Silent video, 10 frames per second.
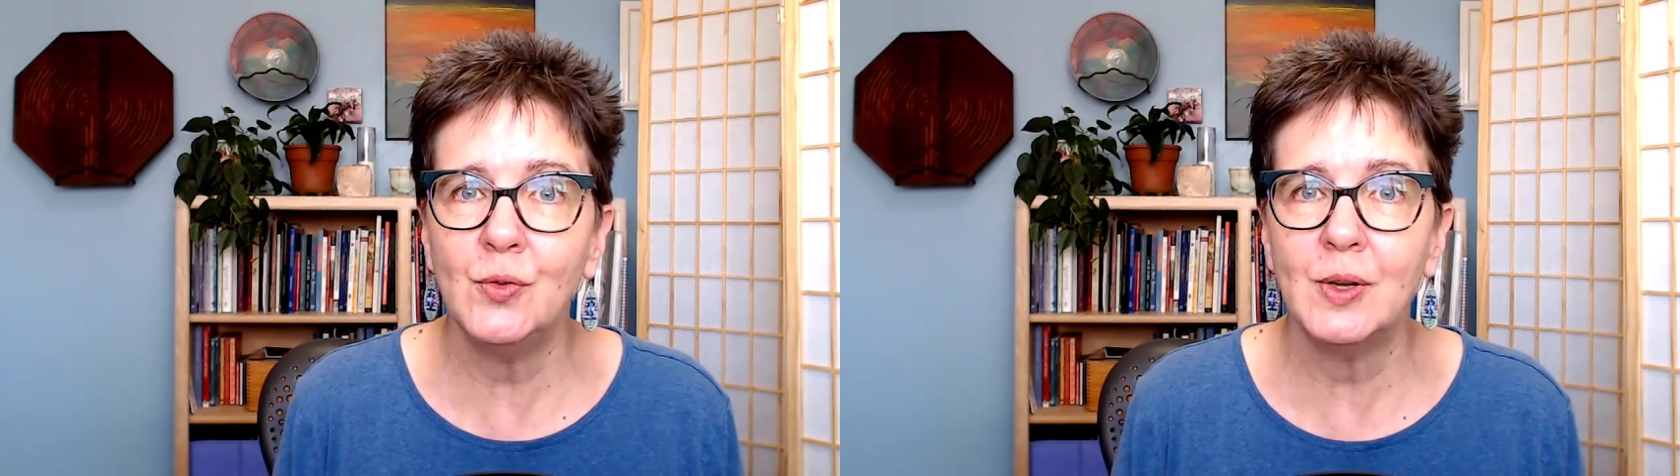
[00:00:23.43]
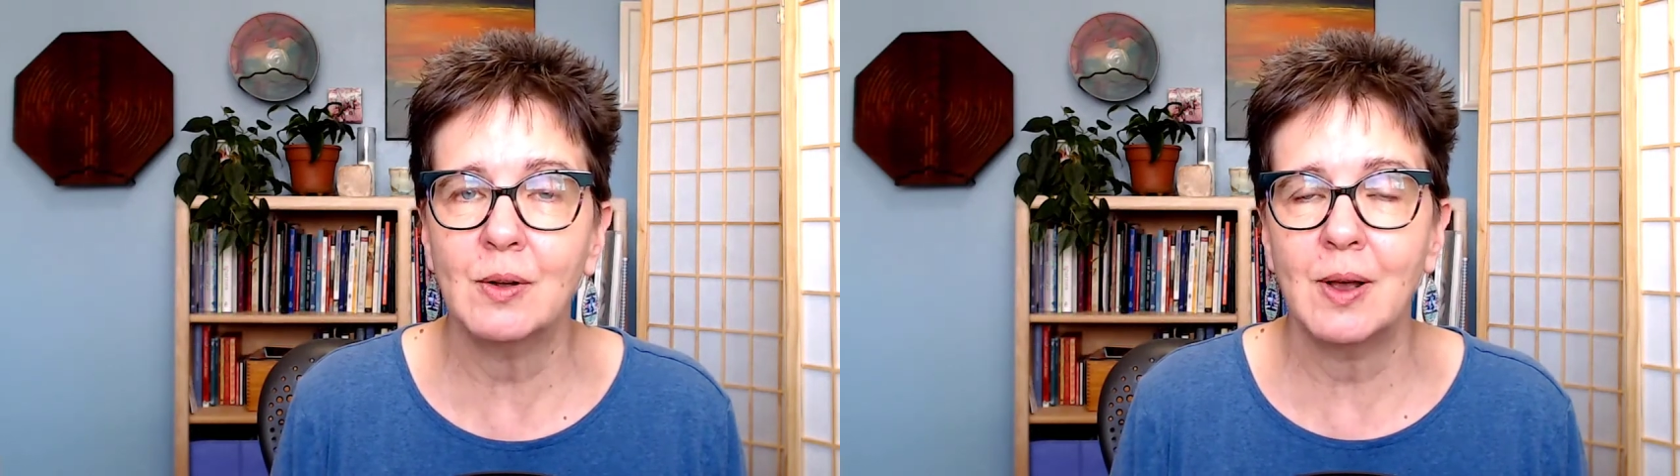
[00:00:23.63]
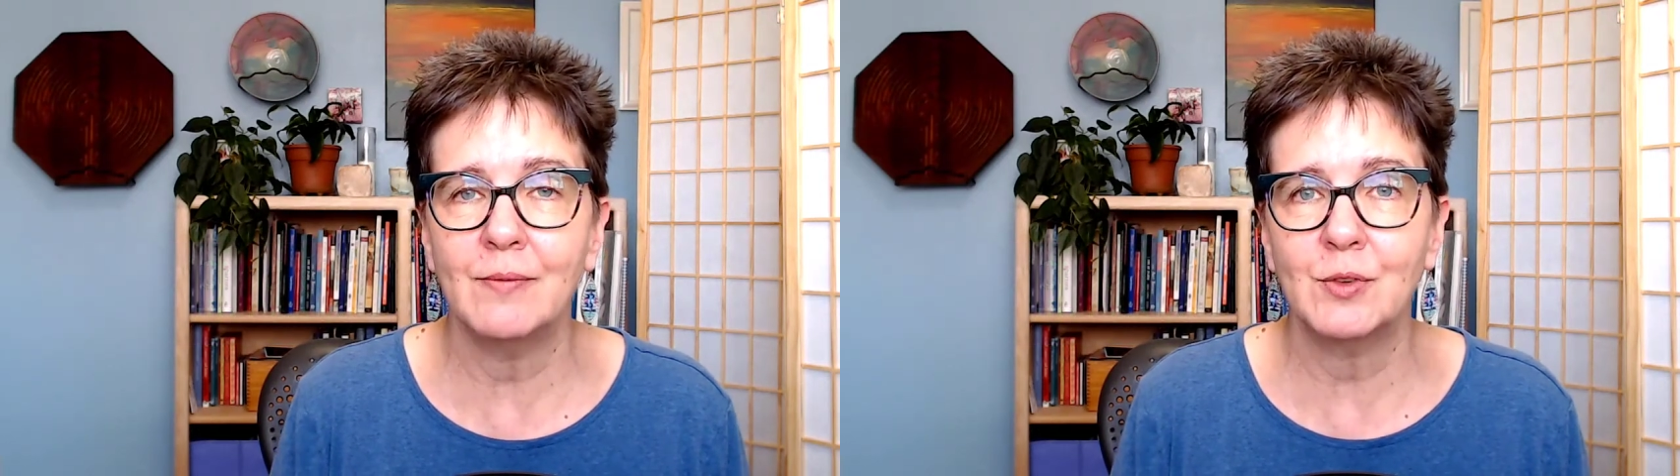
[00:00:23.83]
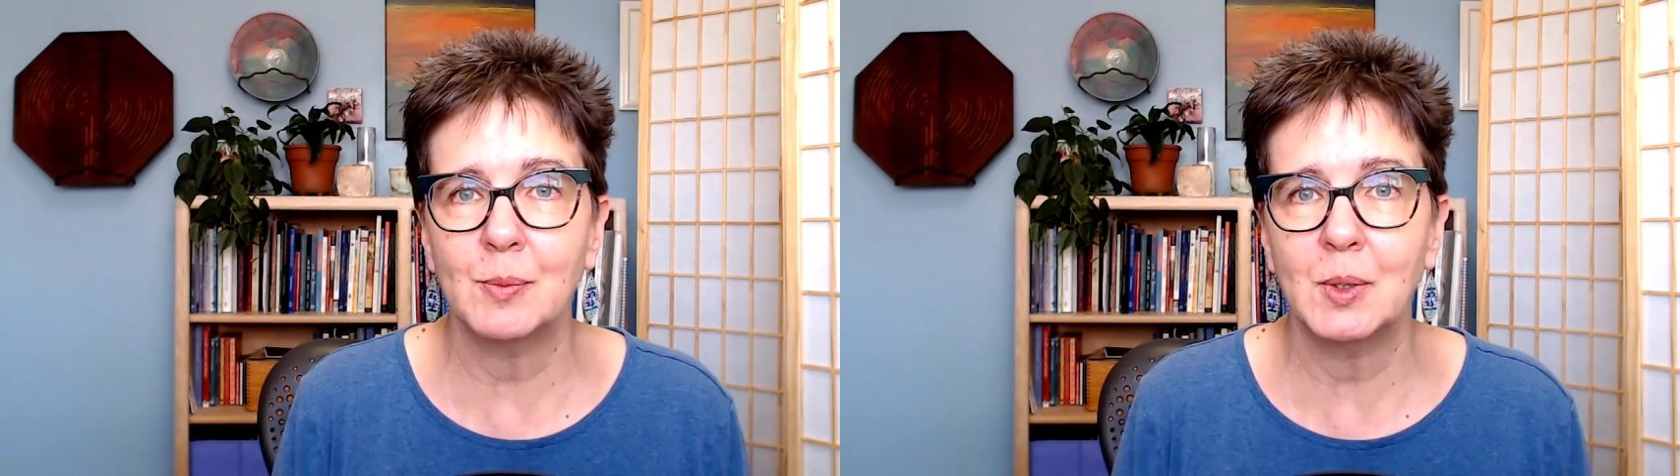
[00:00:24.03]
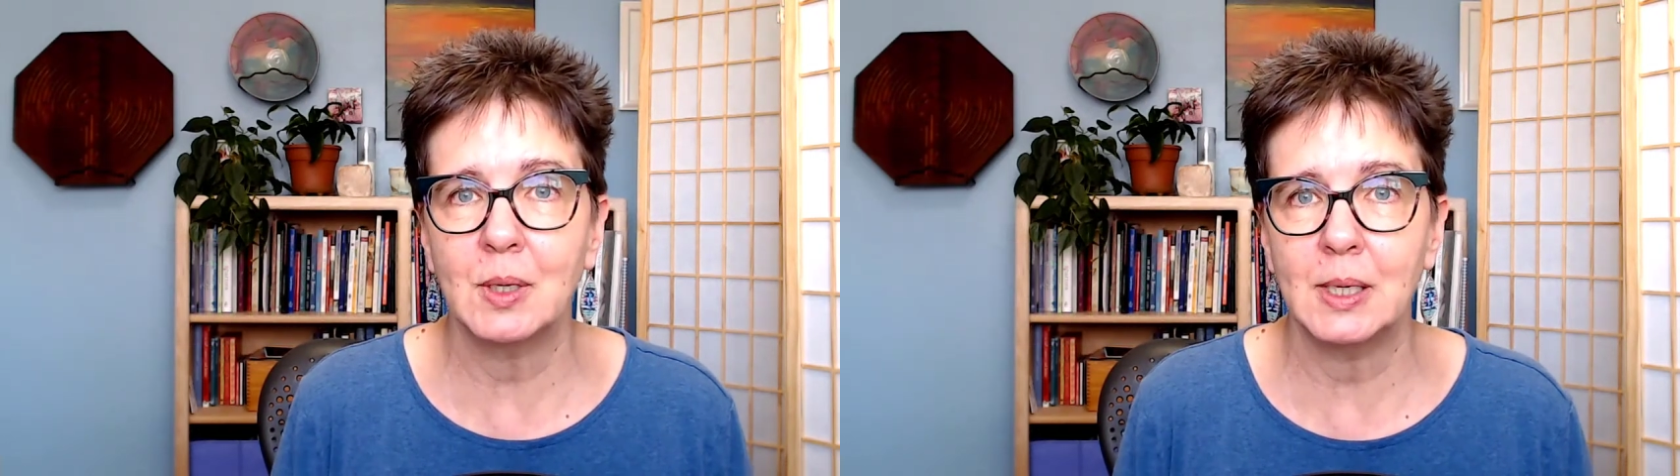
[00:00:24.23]
feel
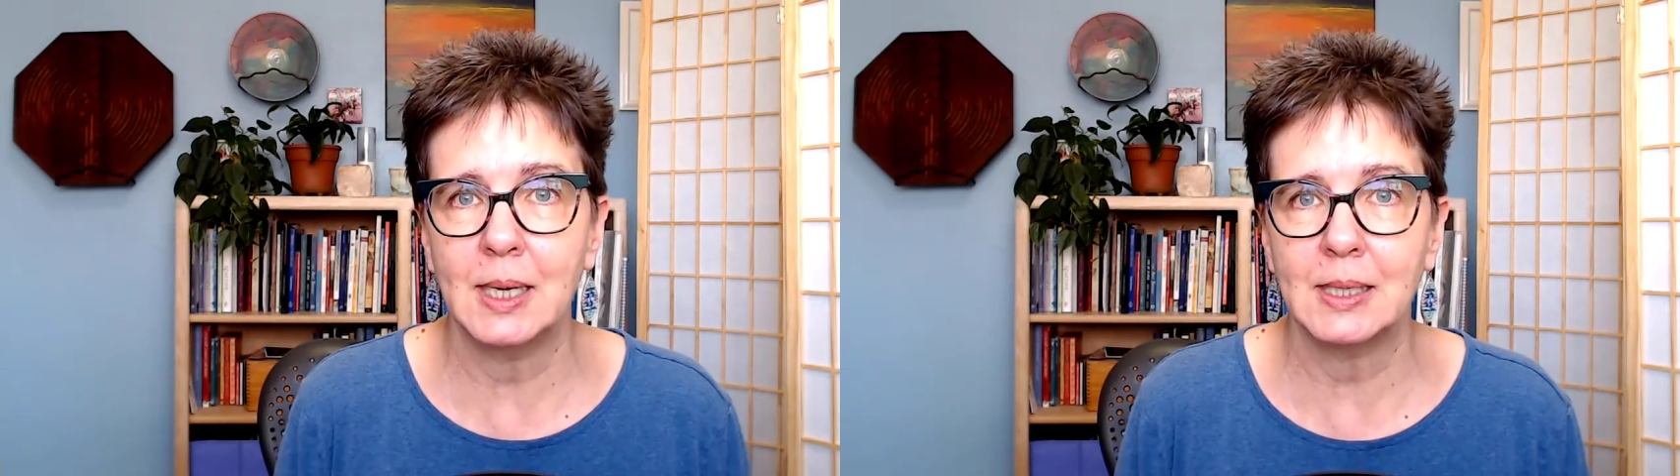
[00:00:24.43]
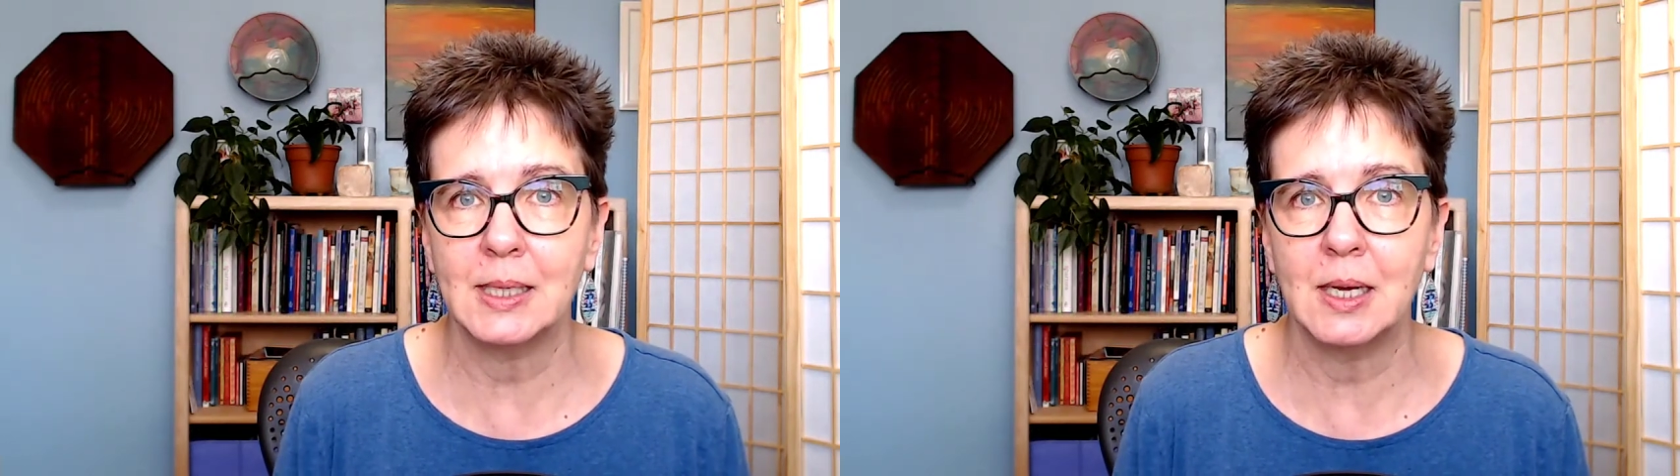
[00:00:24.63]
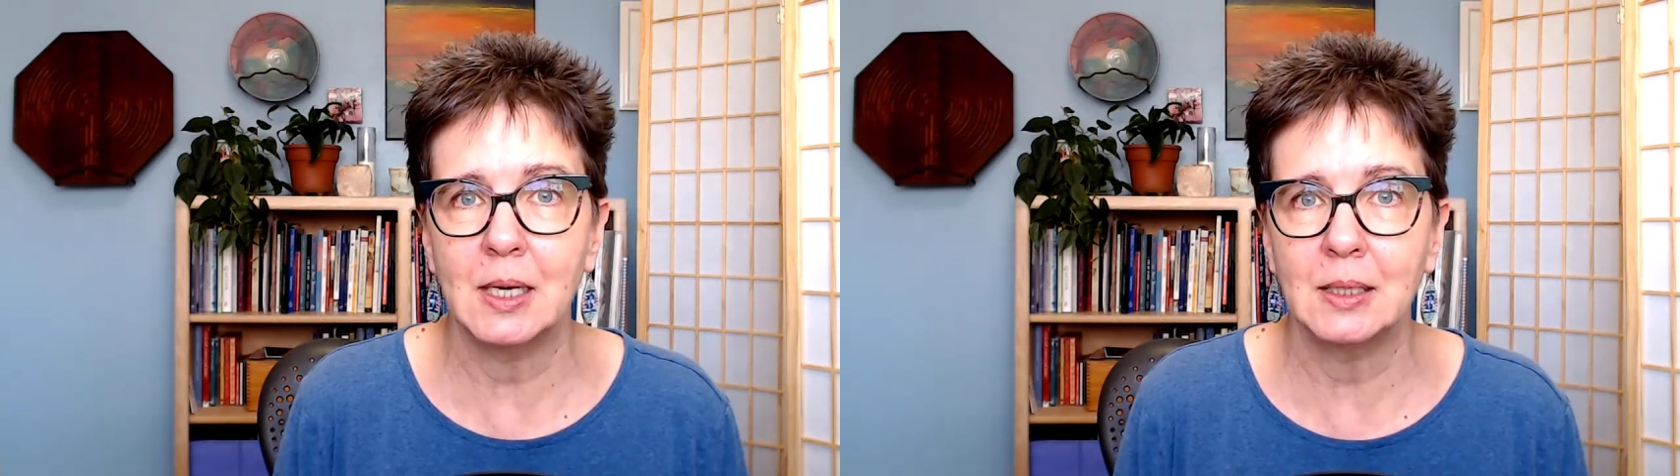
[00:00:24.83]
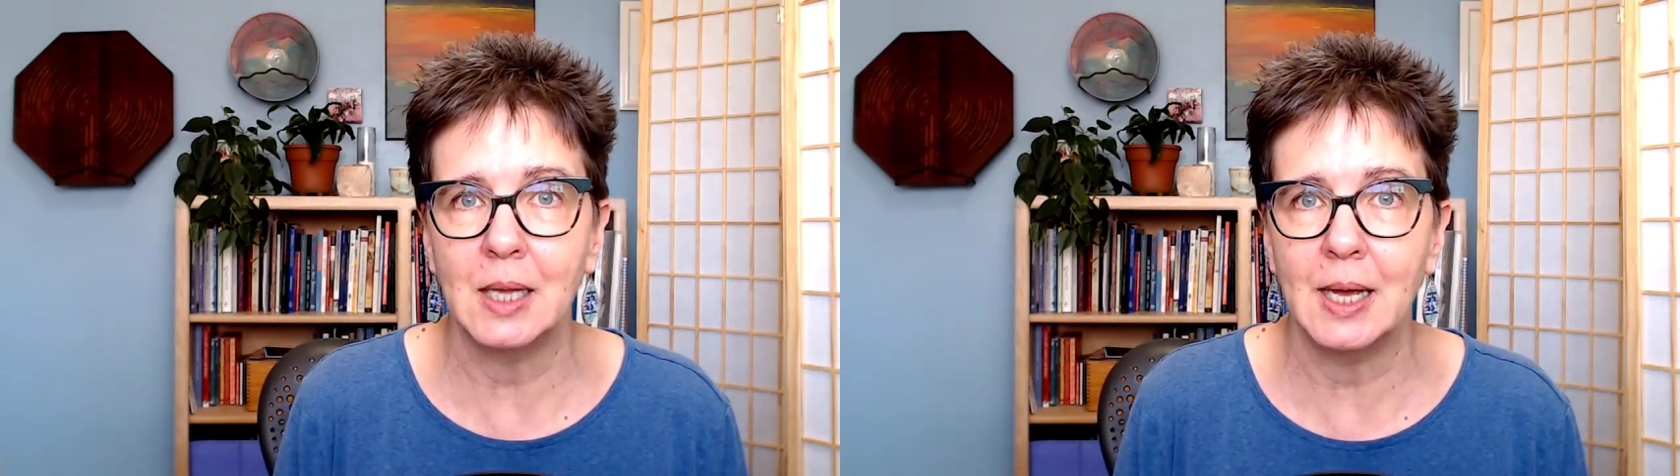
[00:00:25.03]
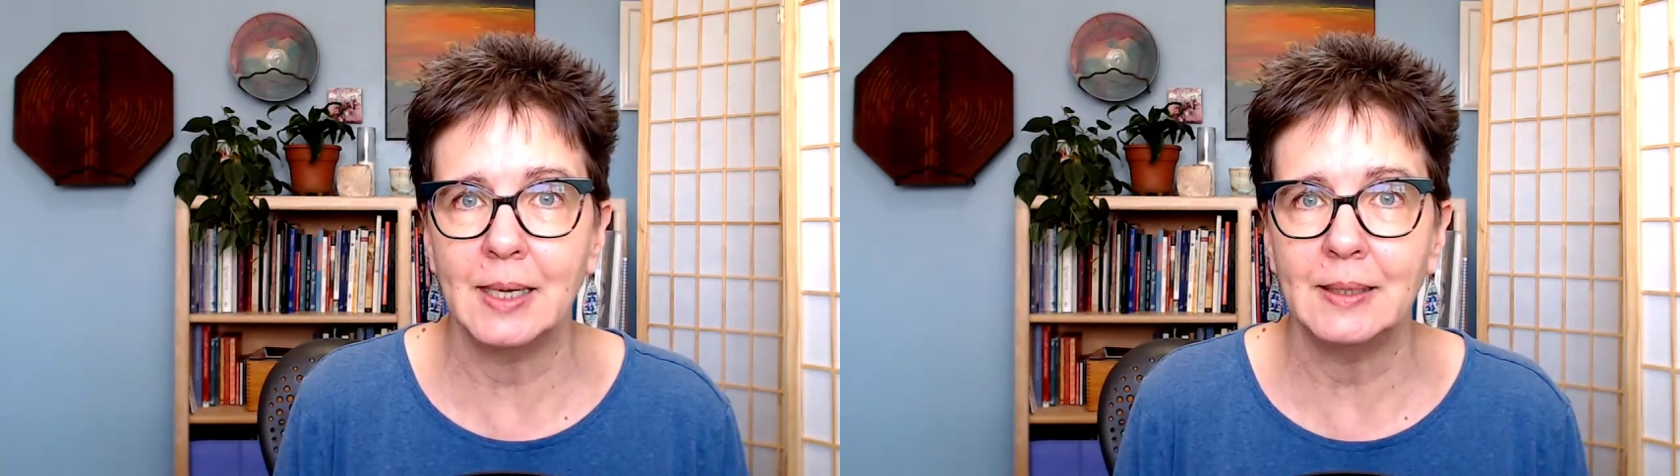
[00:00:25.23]
comfortable connecting
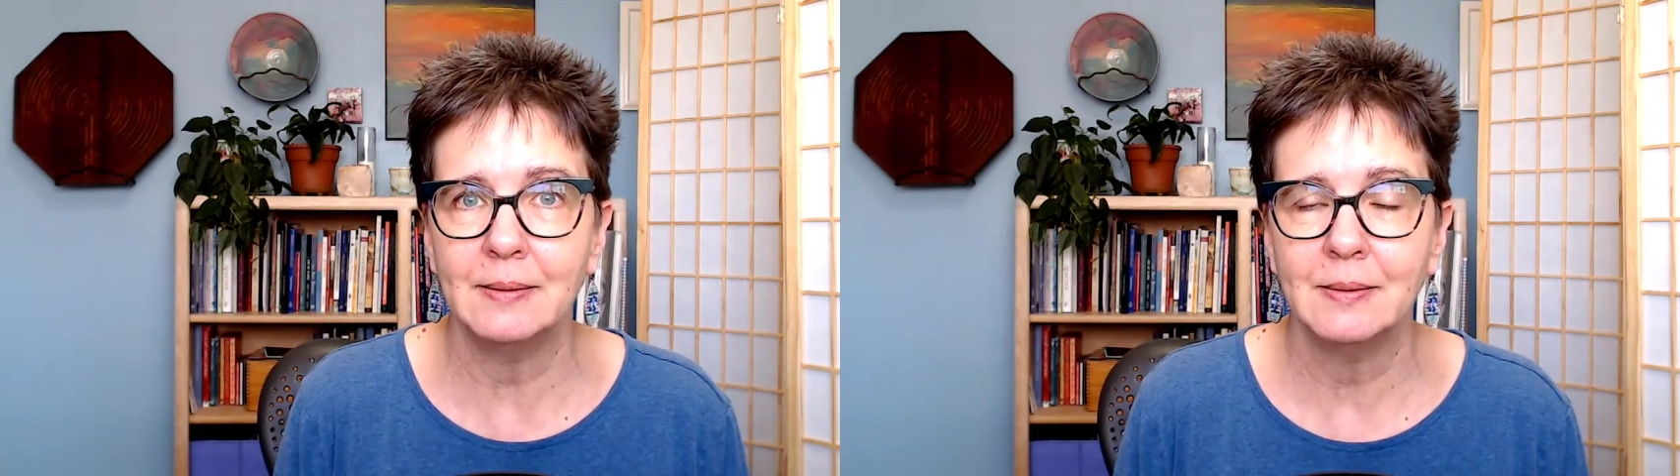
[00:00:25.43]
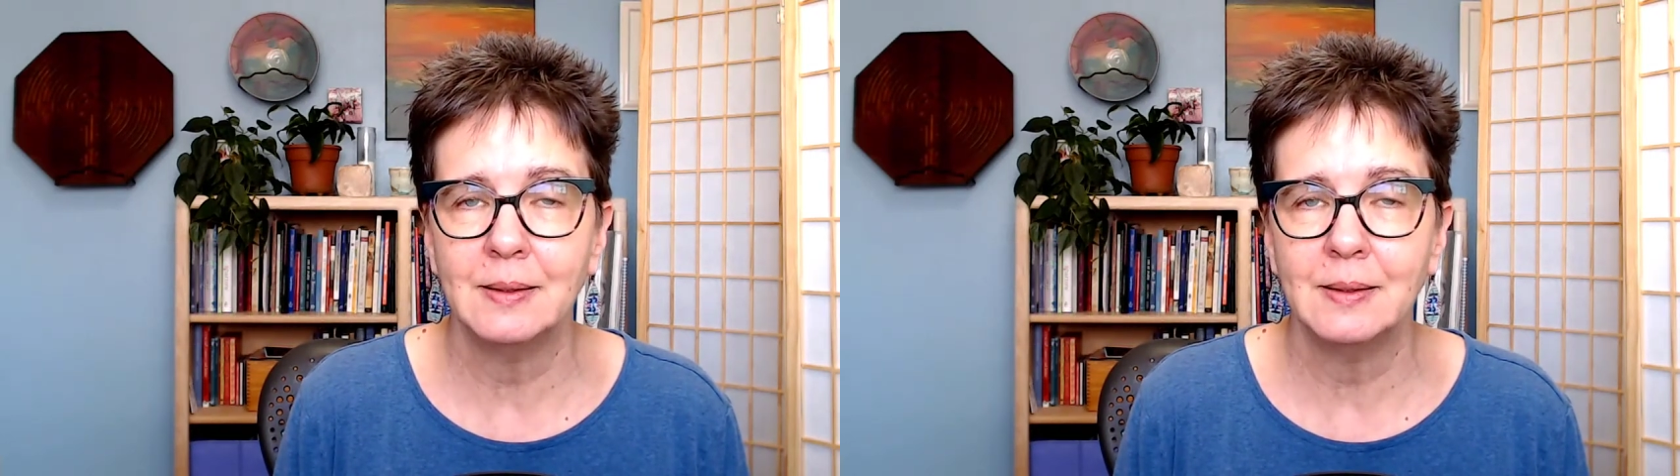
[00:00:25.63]
online.